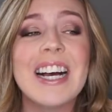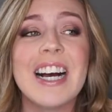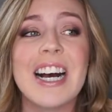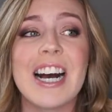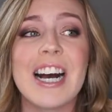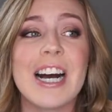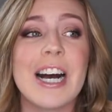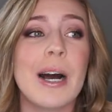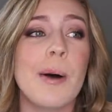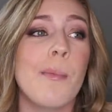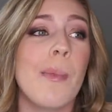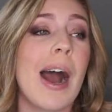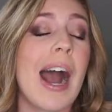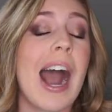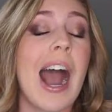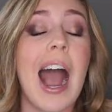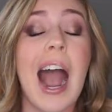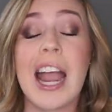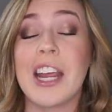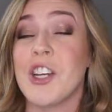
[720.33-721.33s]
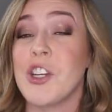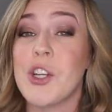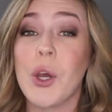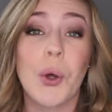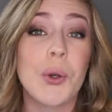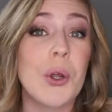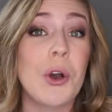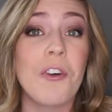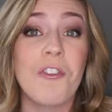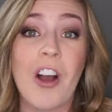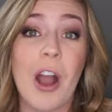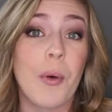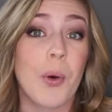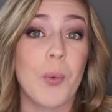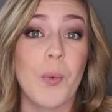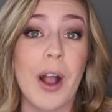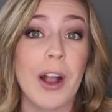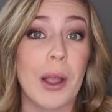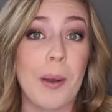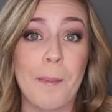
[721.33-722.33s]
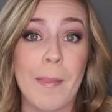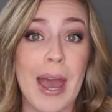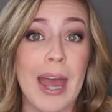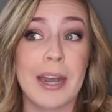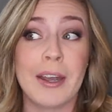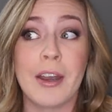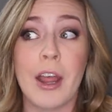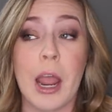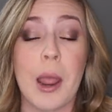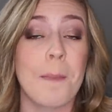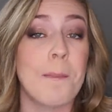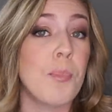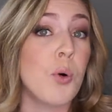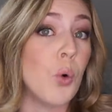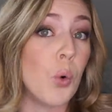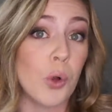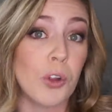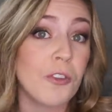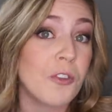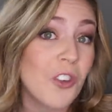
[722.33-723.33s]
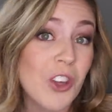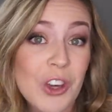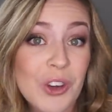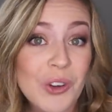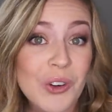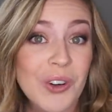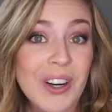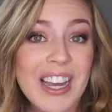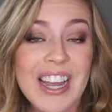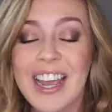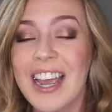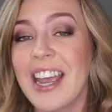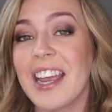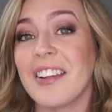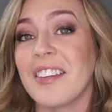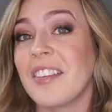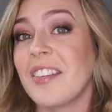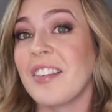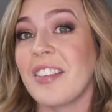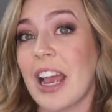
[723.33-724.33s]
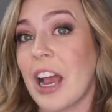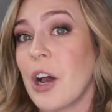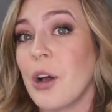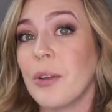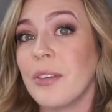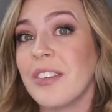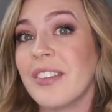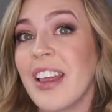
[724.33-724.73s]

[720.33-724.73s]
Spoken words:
I don't know if I would recommend a pool view. It sounds